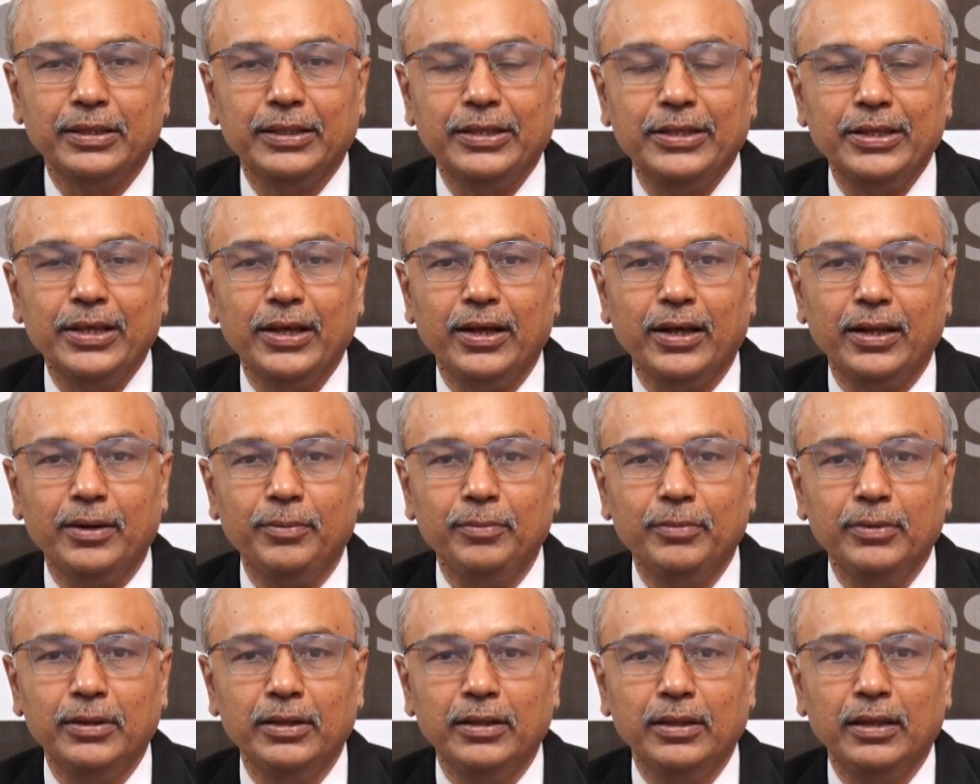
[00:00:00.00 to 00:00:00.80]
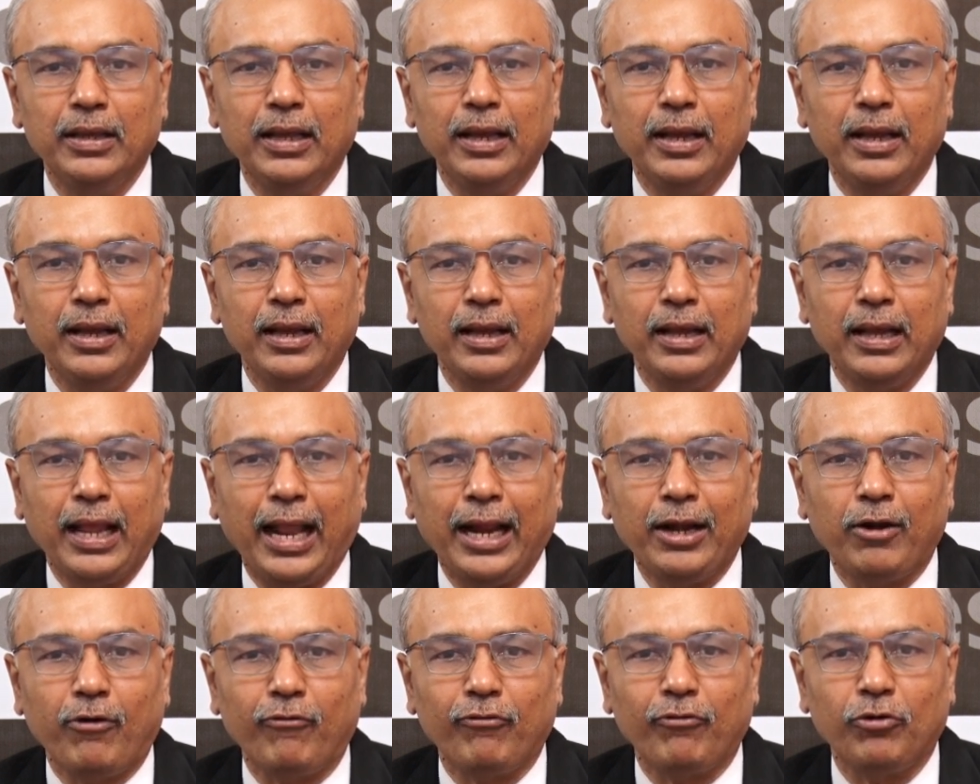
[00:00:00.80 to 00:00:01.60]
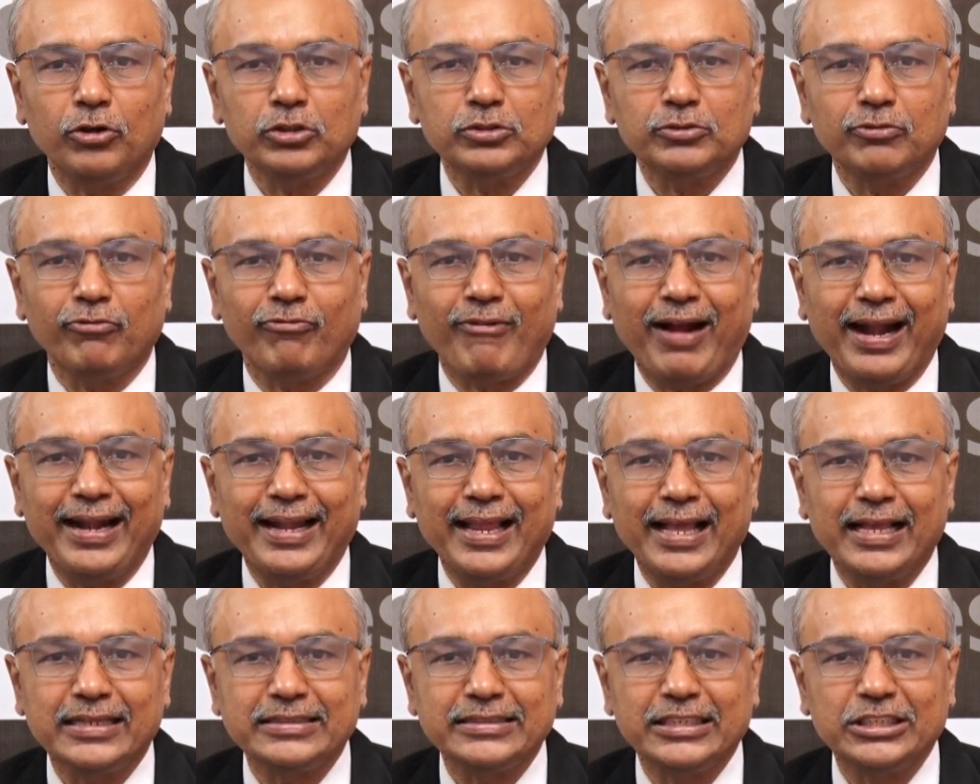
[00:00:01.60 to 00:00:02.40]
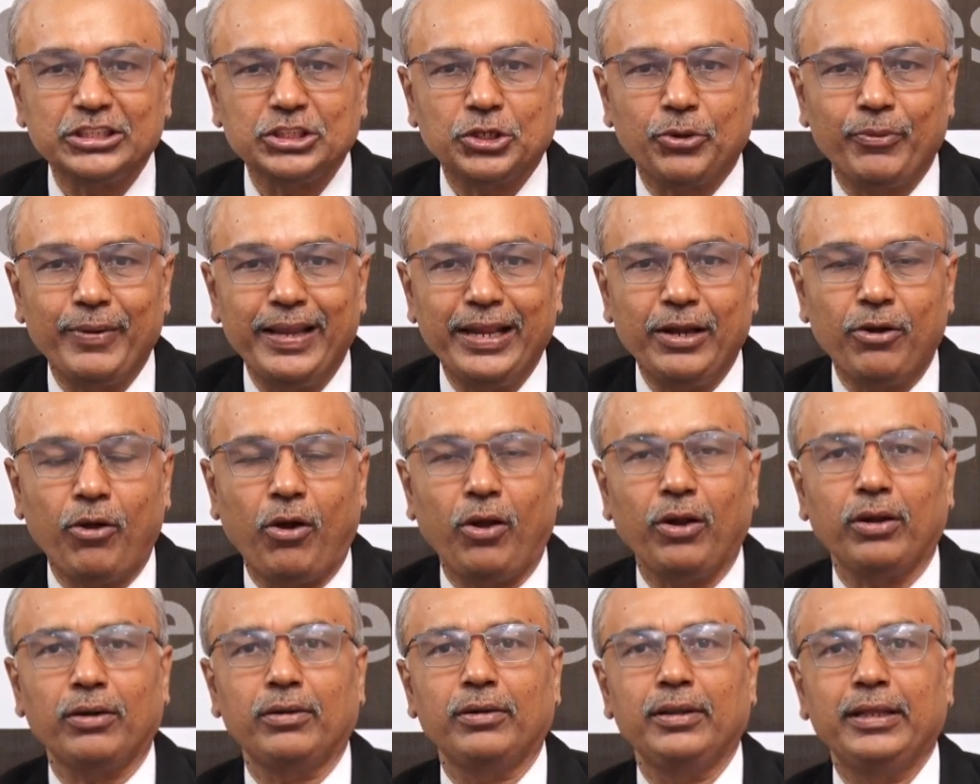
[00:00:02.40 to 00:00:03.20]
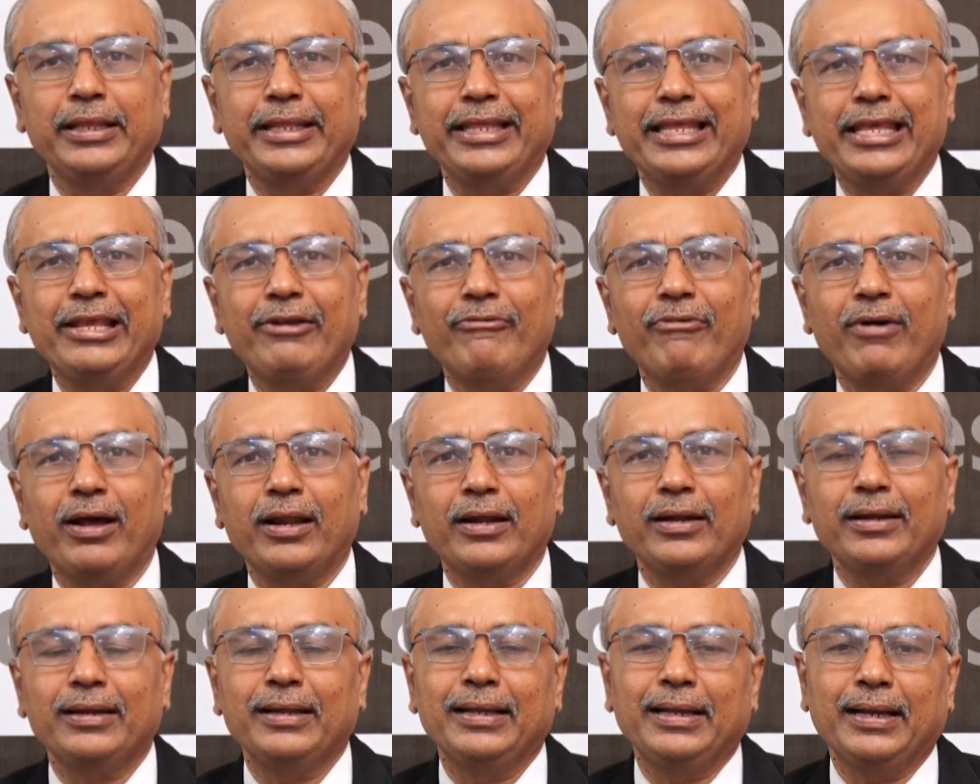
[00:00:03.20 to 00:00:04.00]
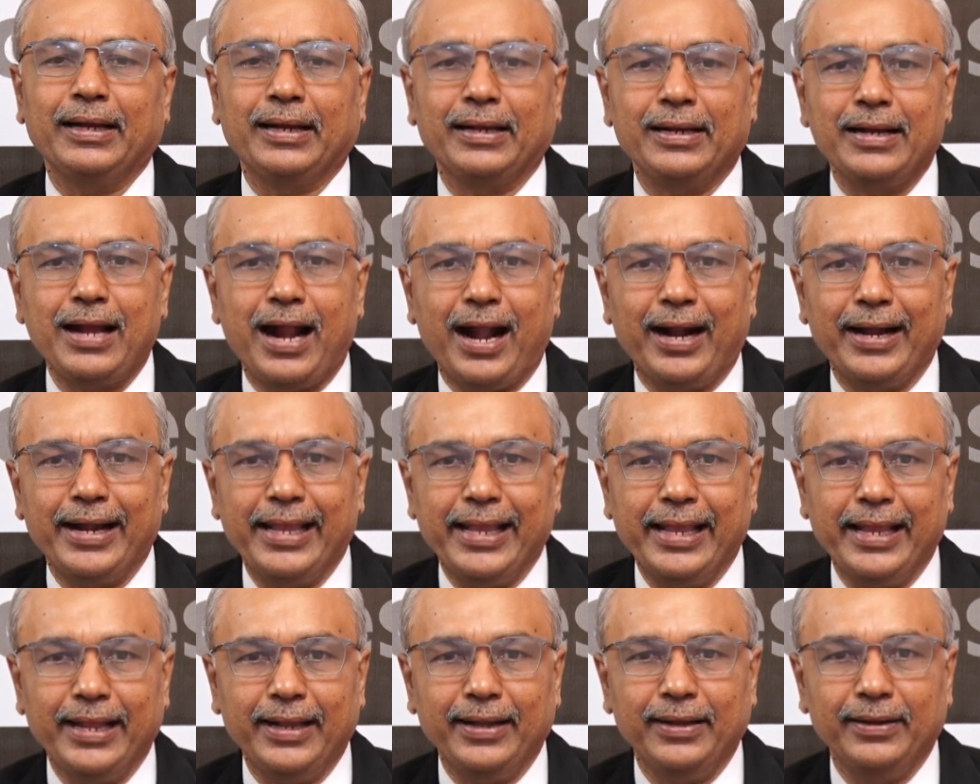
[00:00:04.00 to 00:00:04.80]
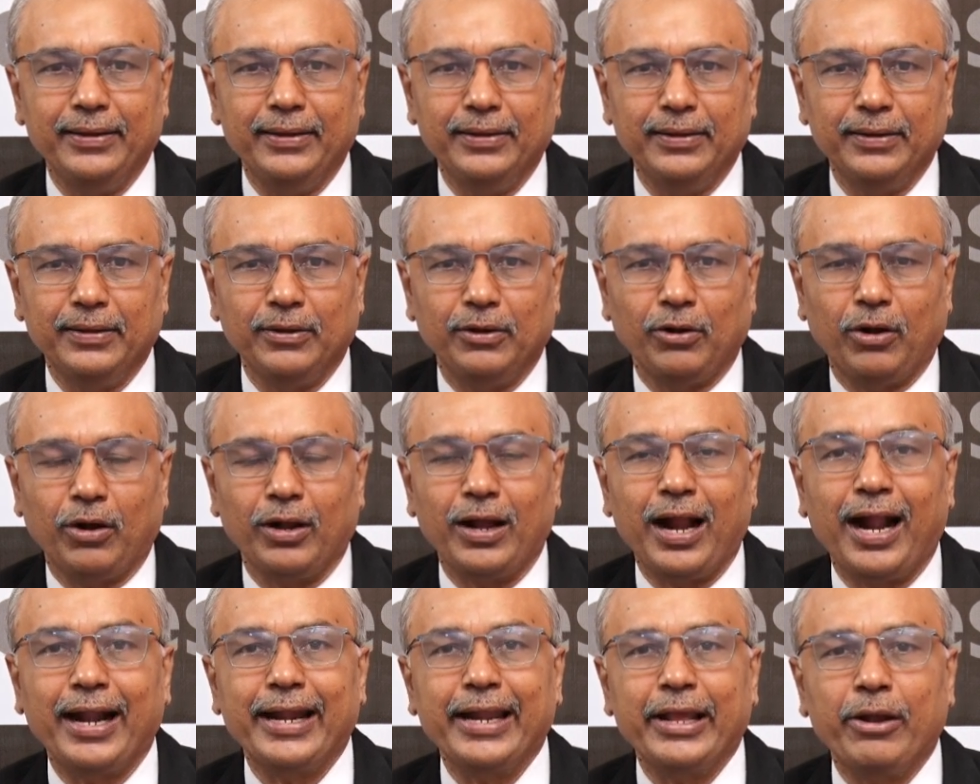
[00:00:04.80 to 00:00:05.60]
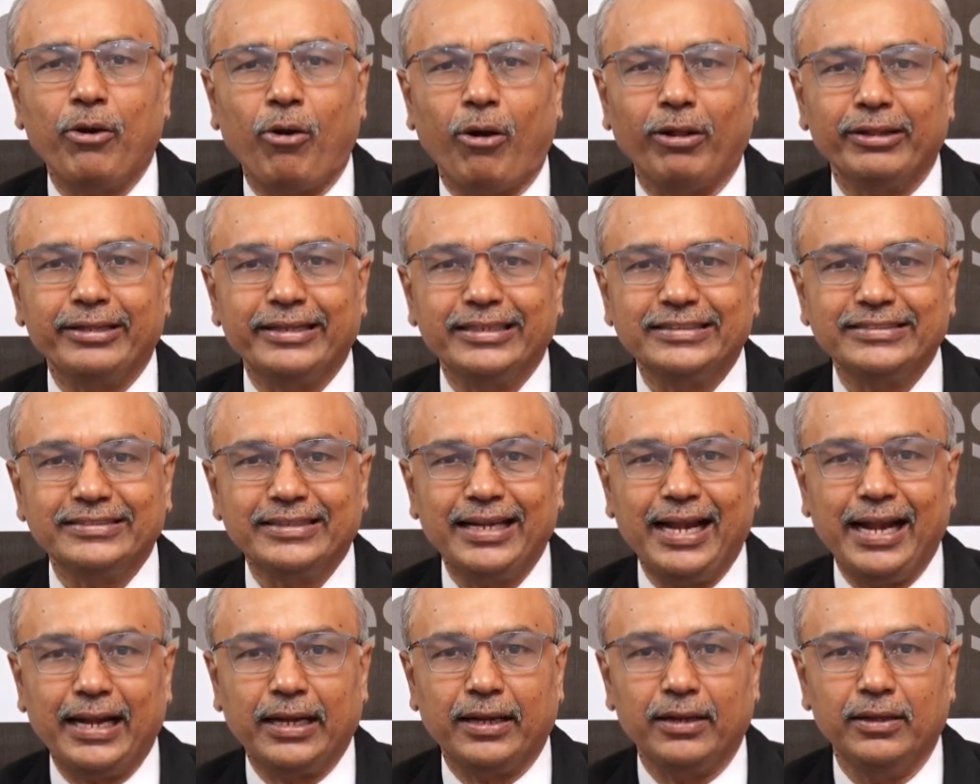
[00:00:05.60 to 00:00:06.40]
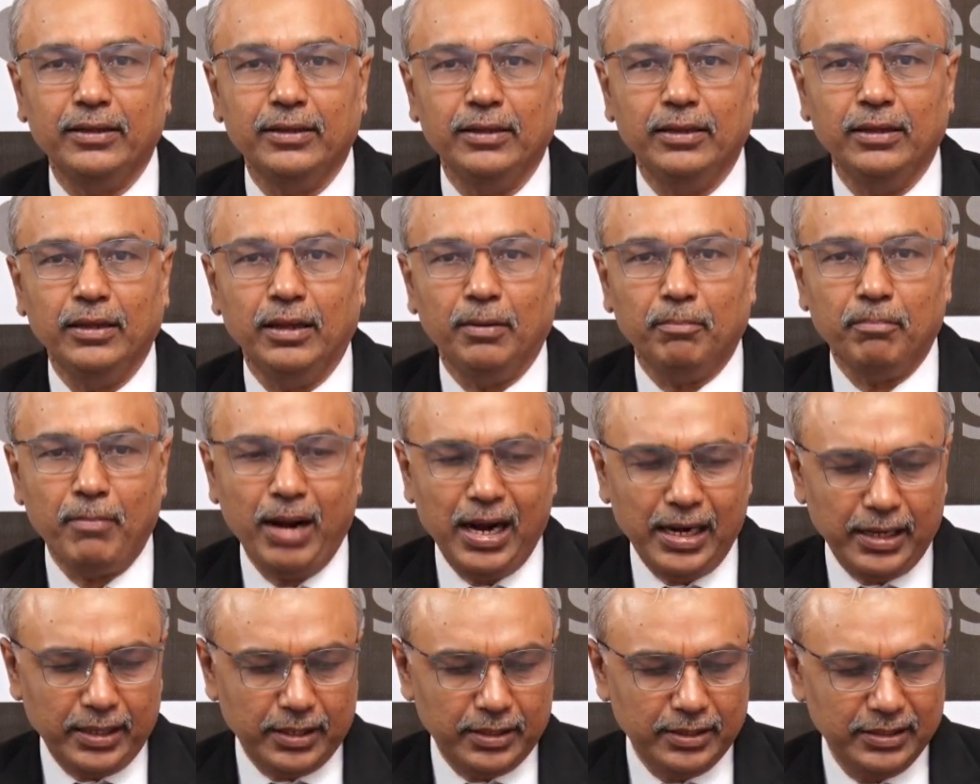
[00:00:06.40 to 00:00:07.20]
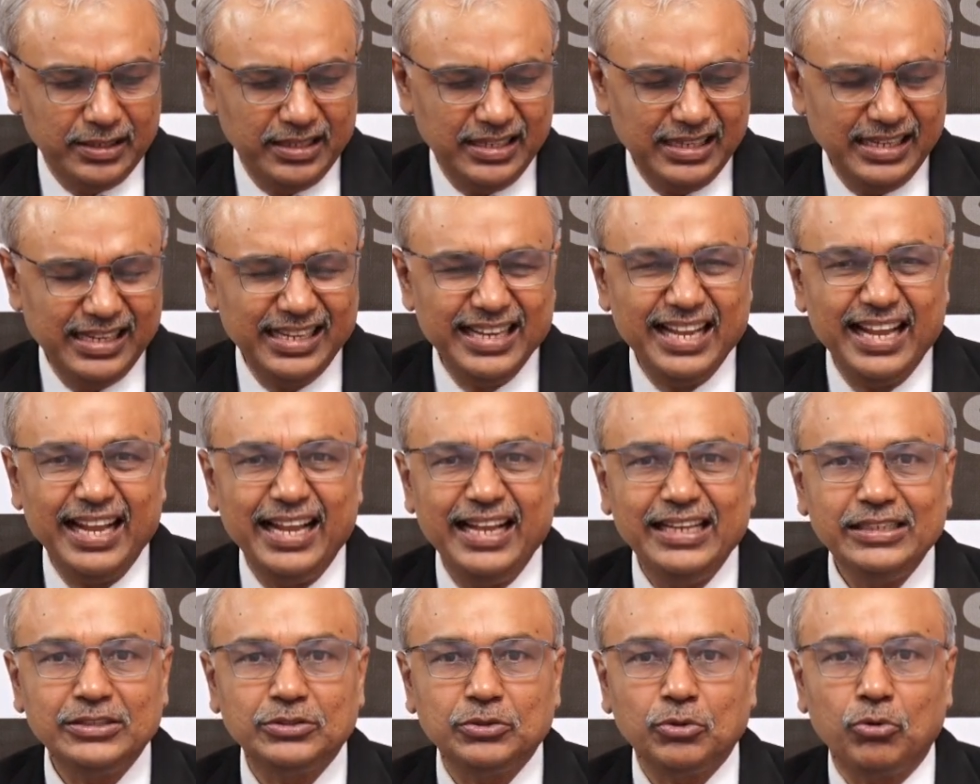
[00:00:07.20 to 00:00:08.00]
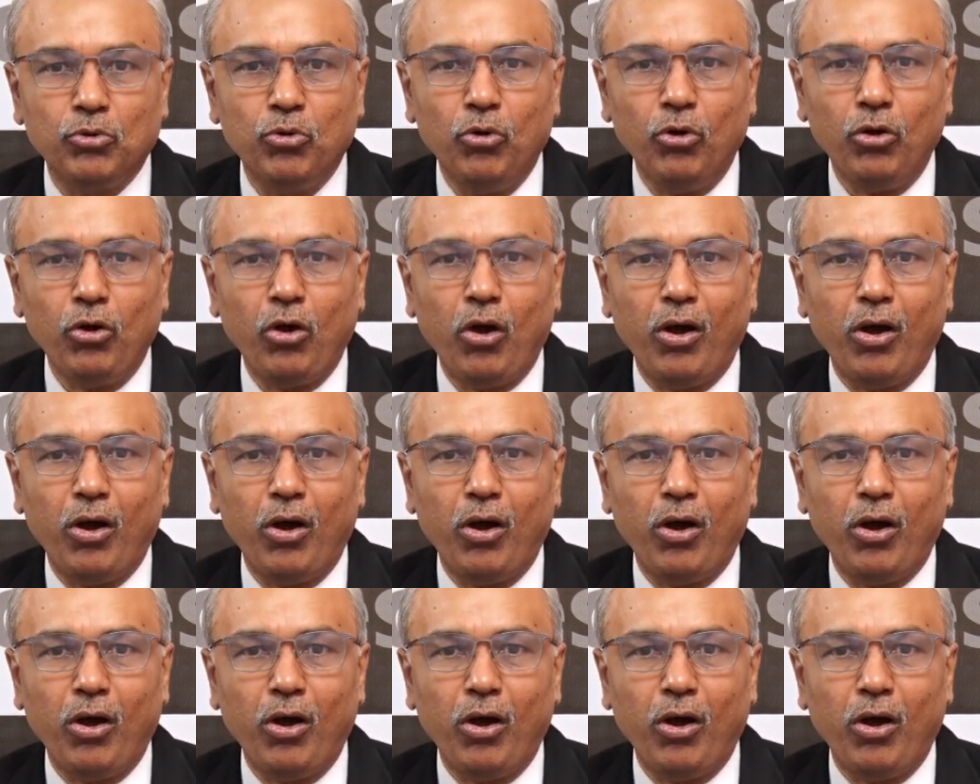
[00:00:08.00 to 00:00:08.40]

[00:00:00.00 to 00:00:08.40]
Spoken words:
here. And of course white has his queen on e1, guarding all this threat. But his rook